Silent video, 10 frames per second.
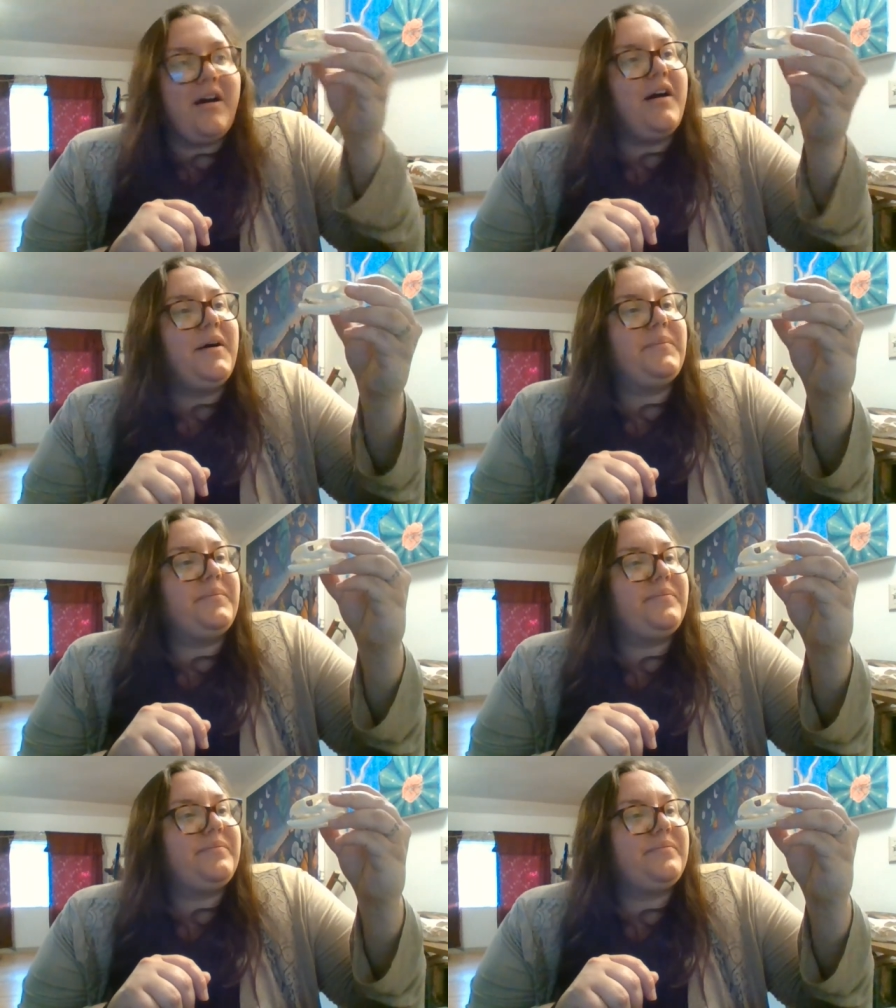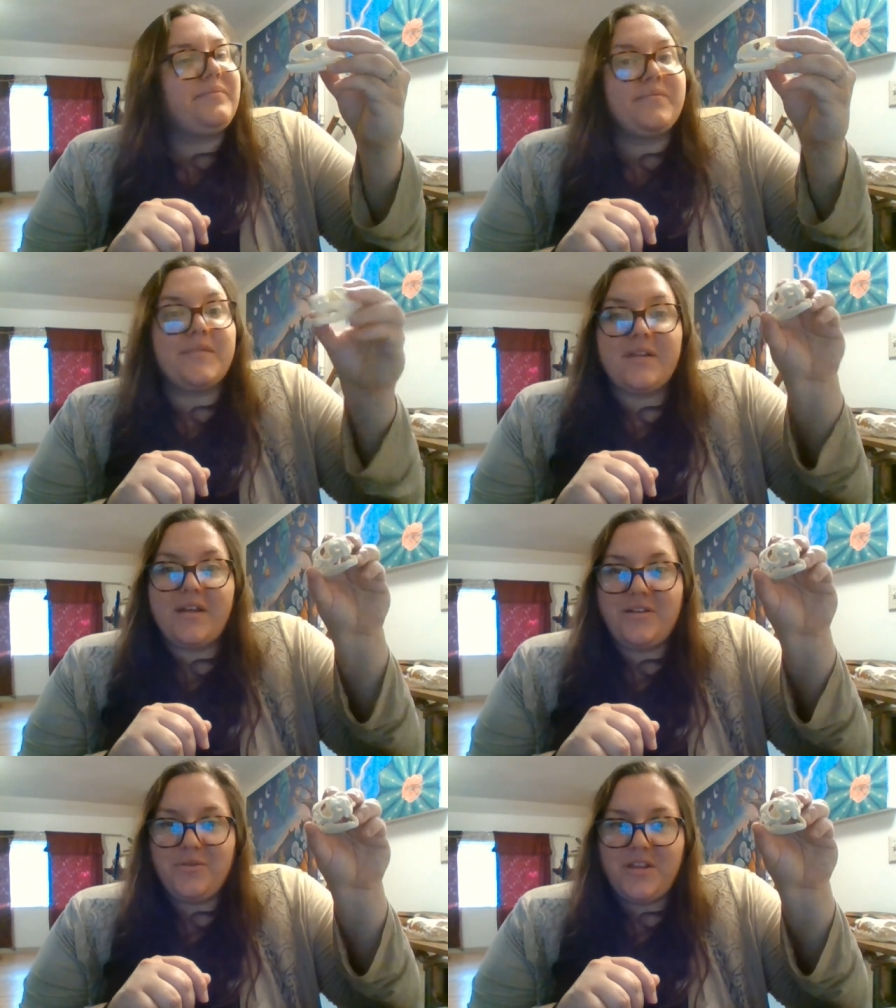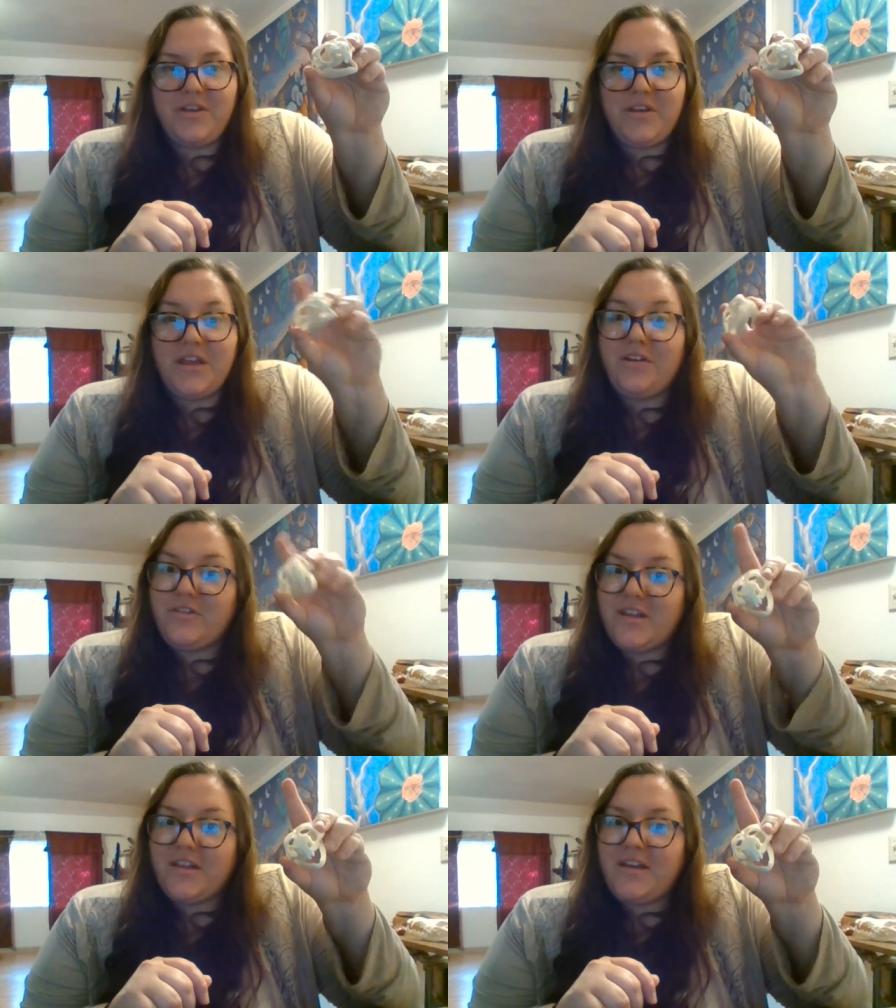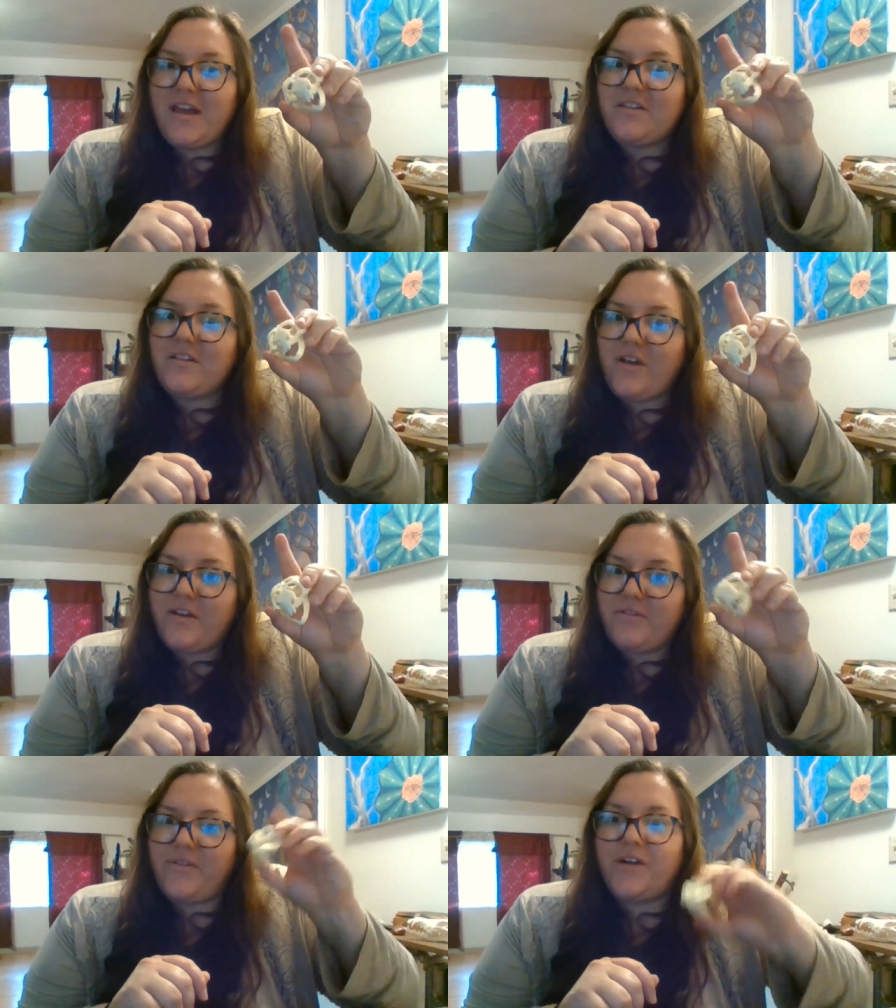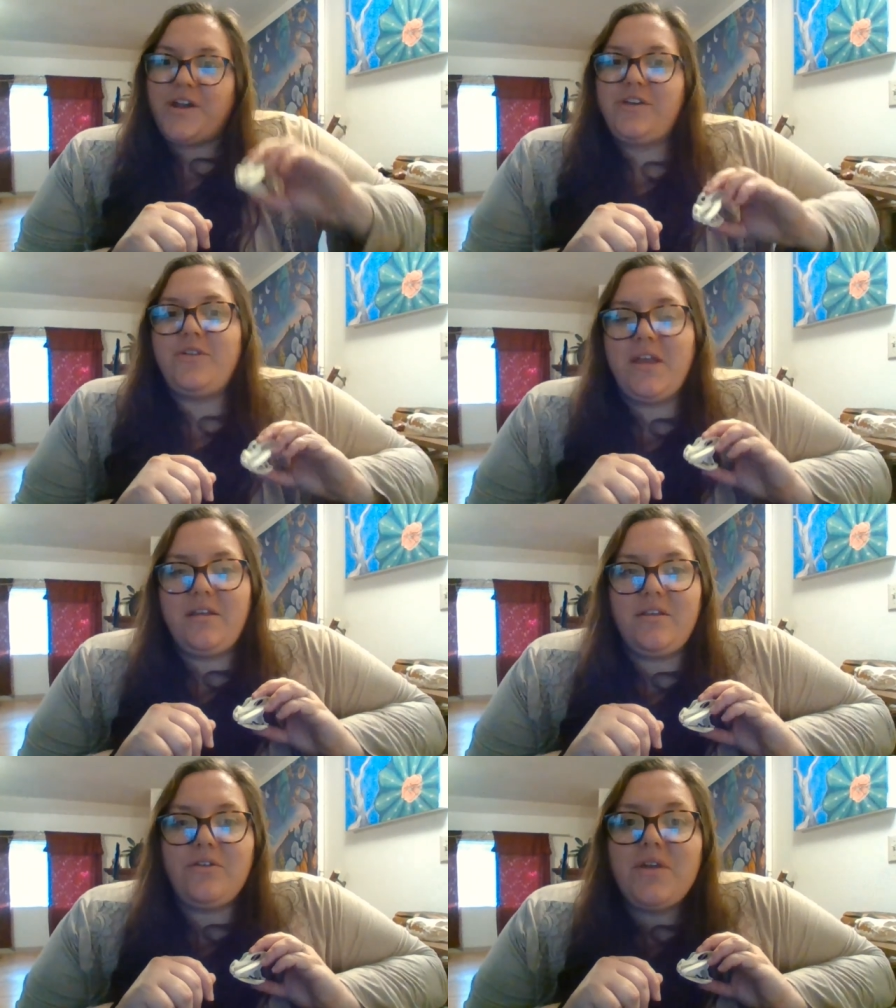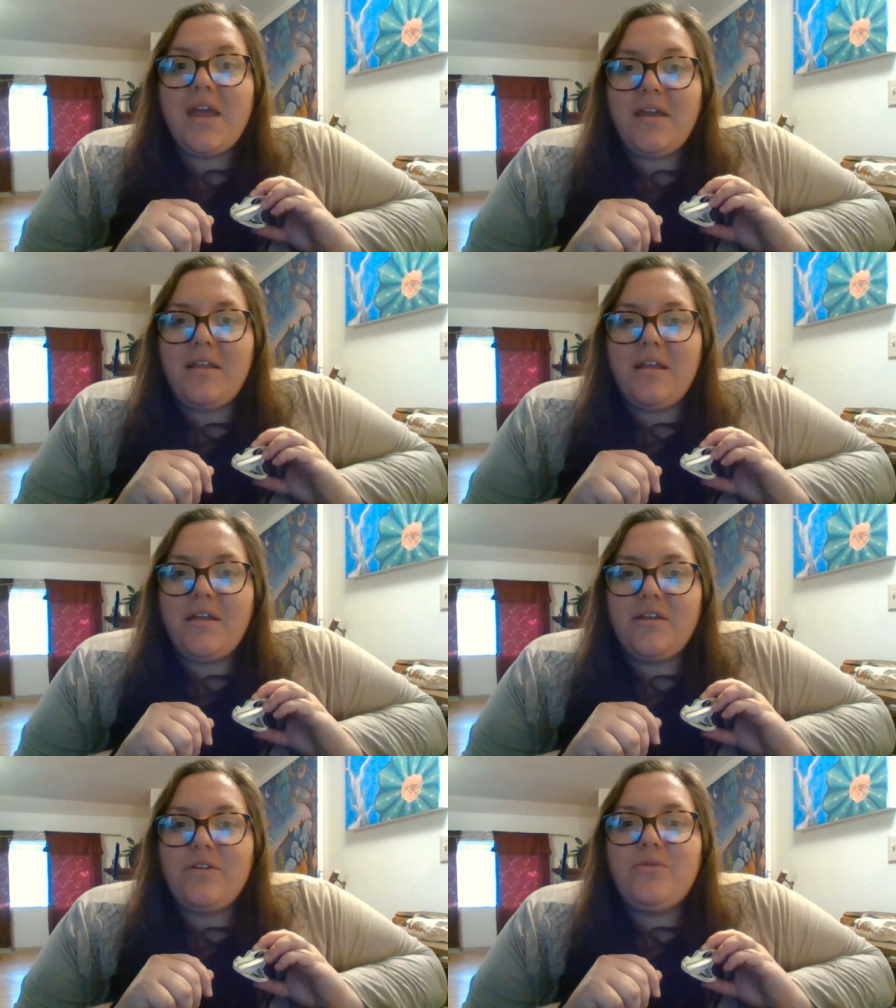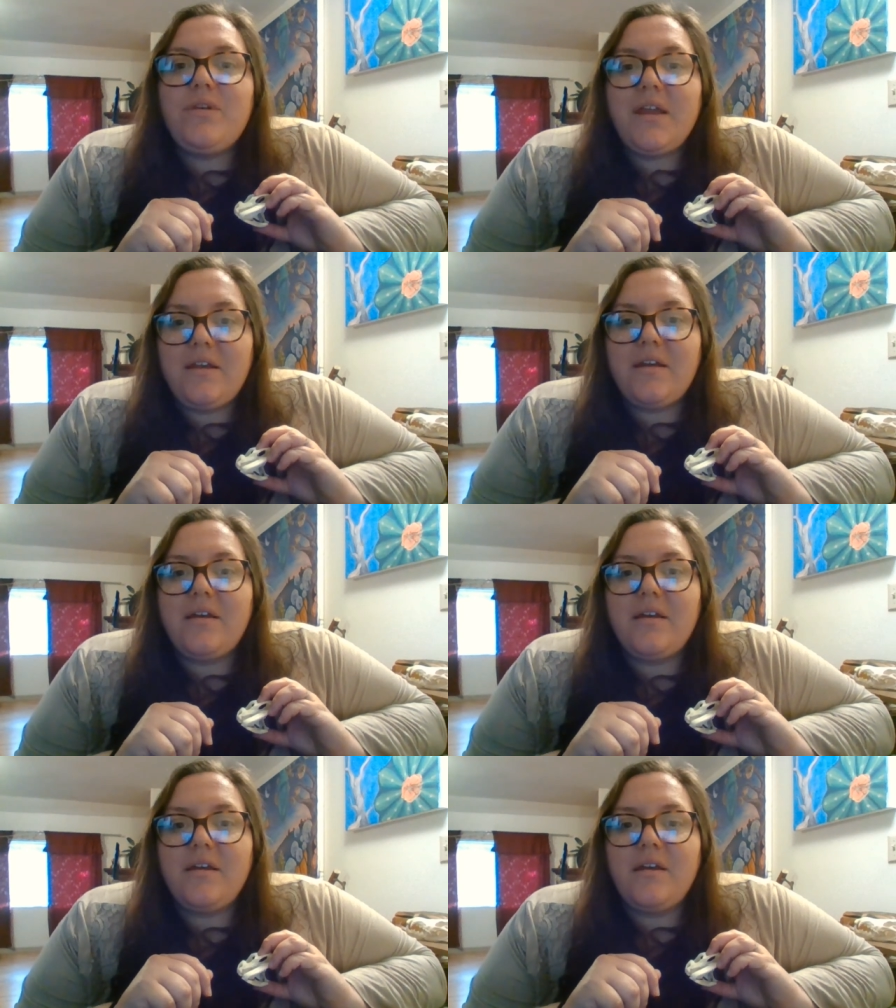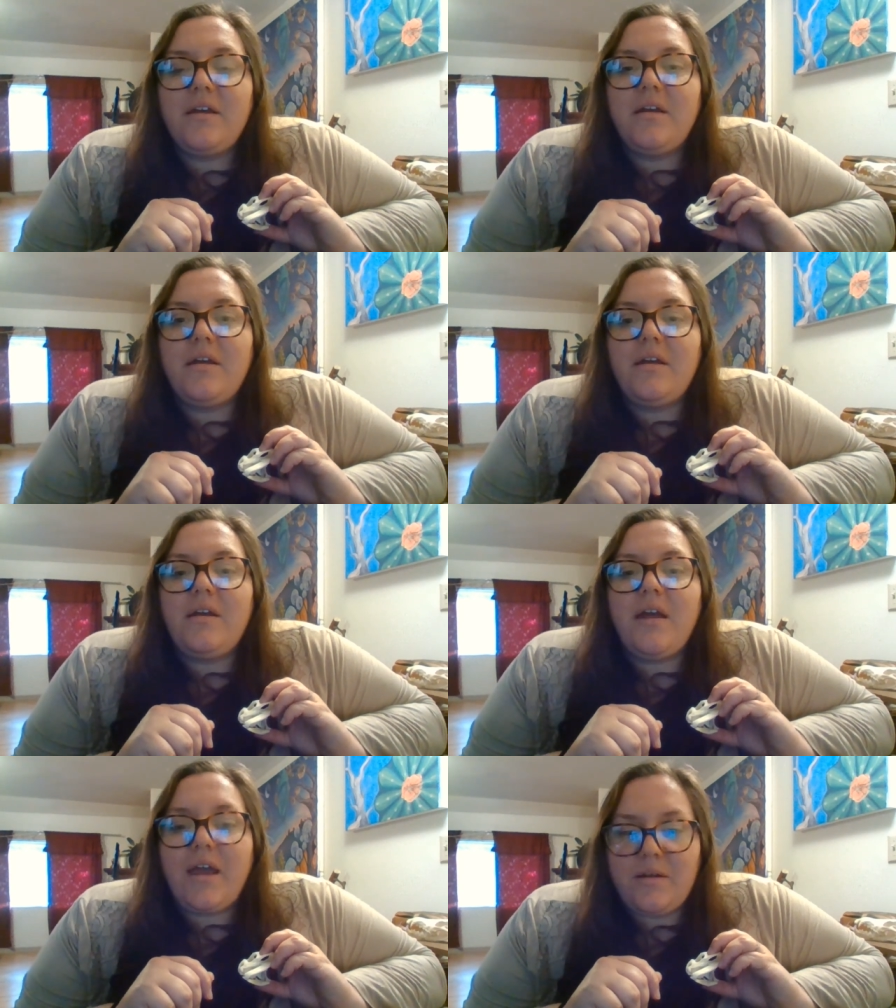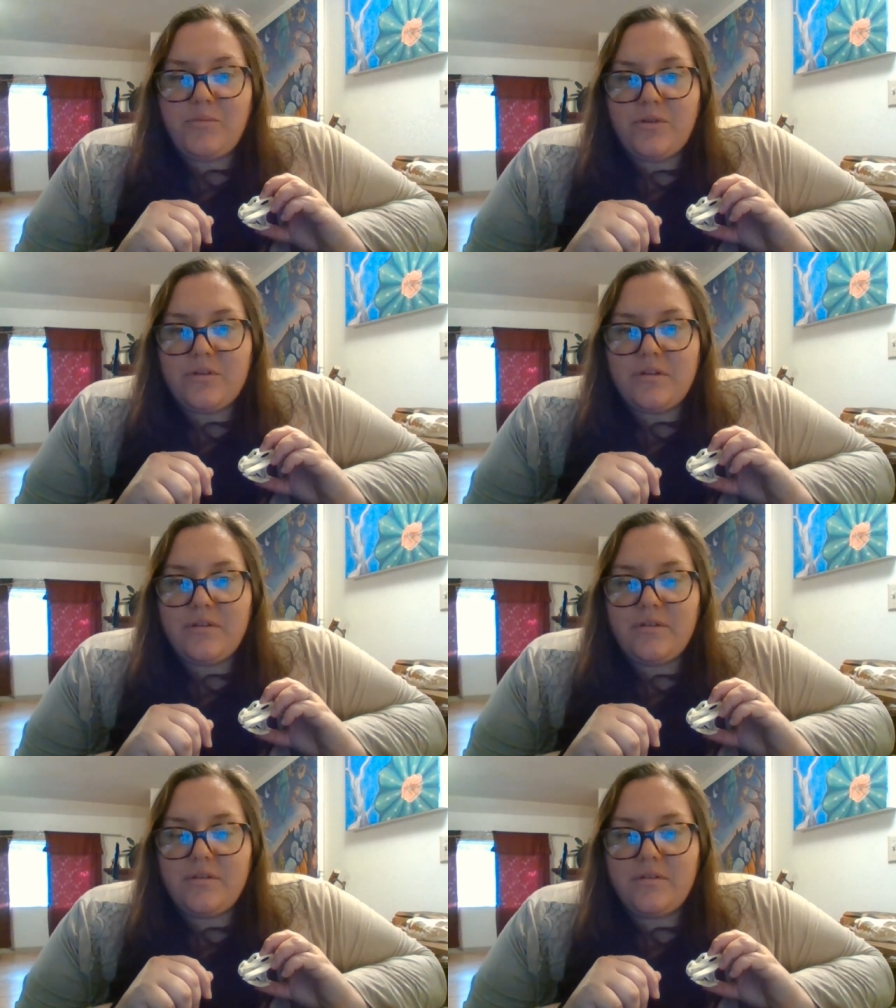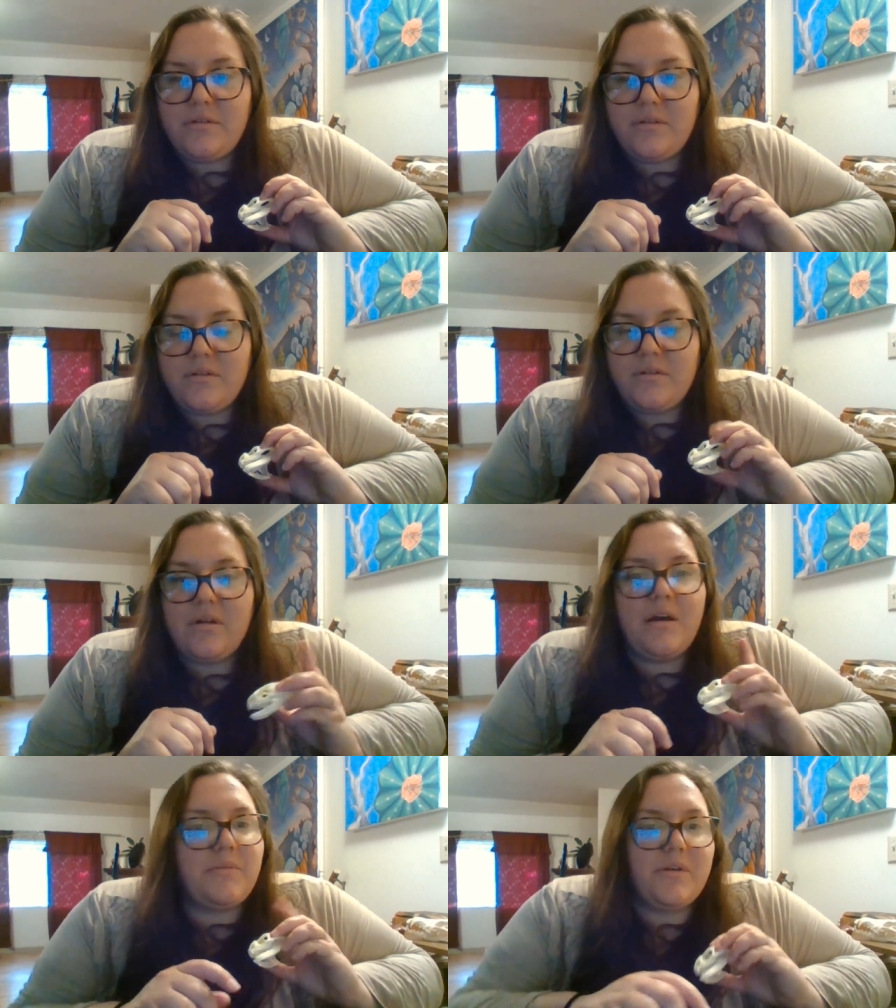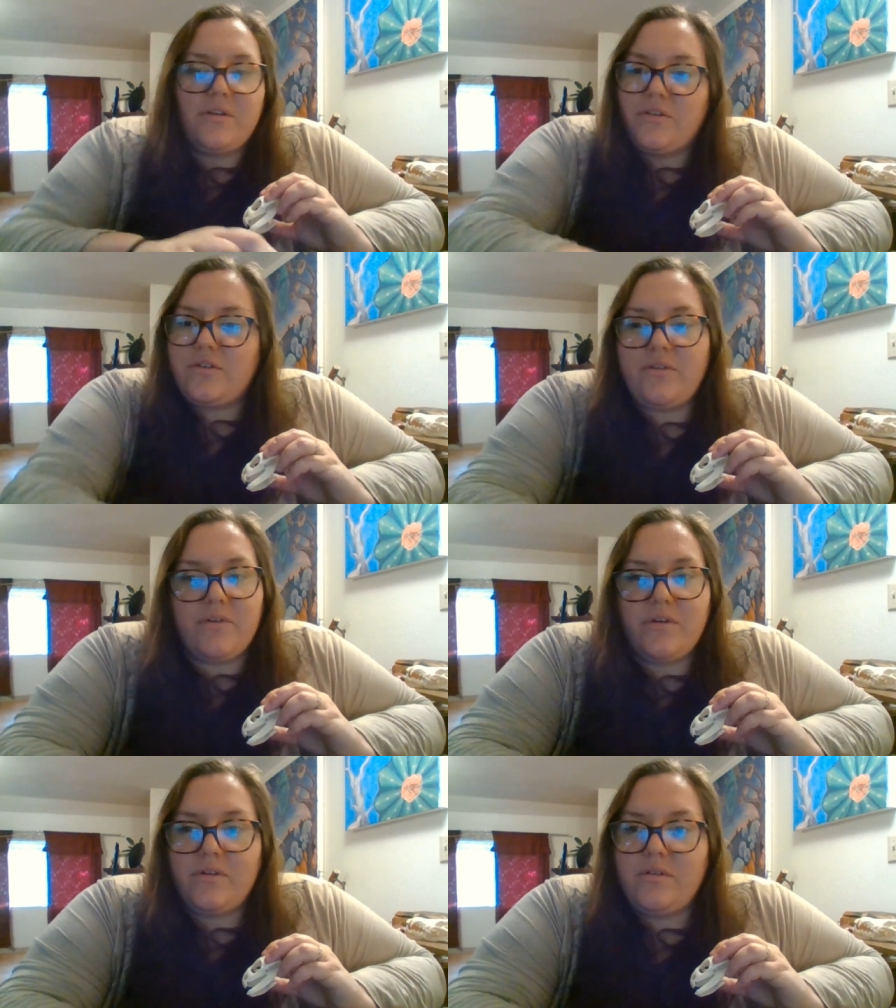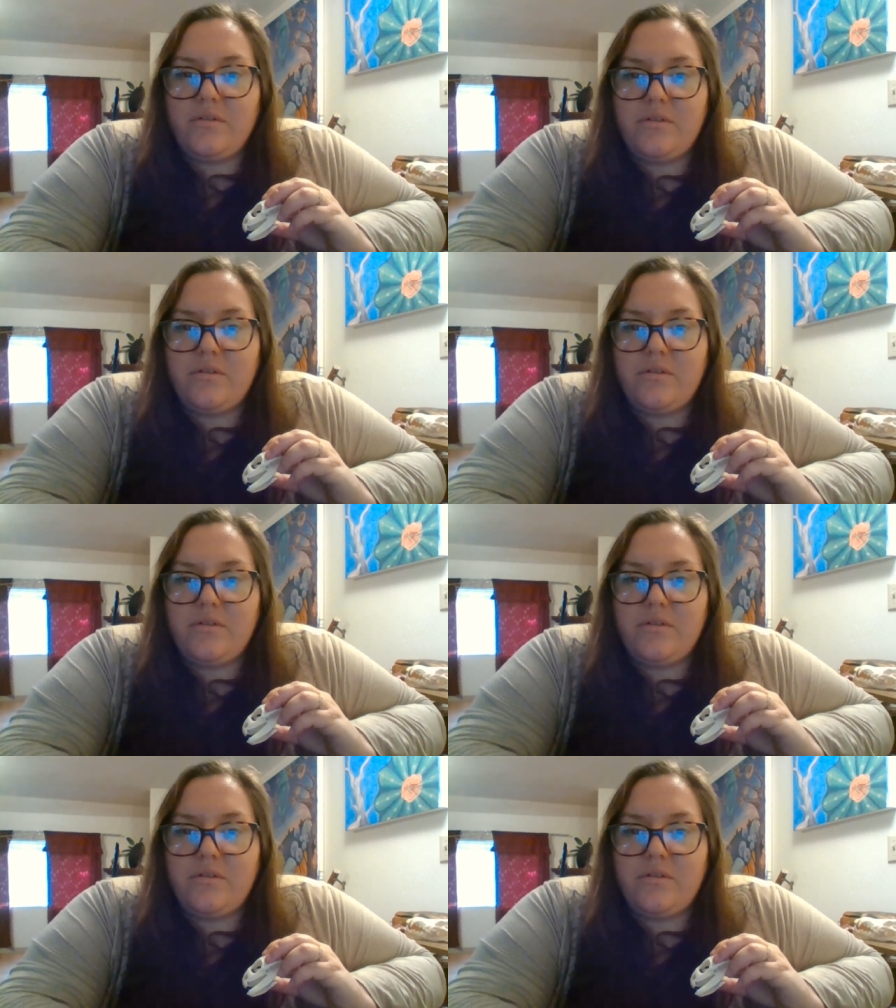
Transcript: Um, and really unique. New Zealand has a lot of very unique, unique animals. I'm going to do this over.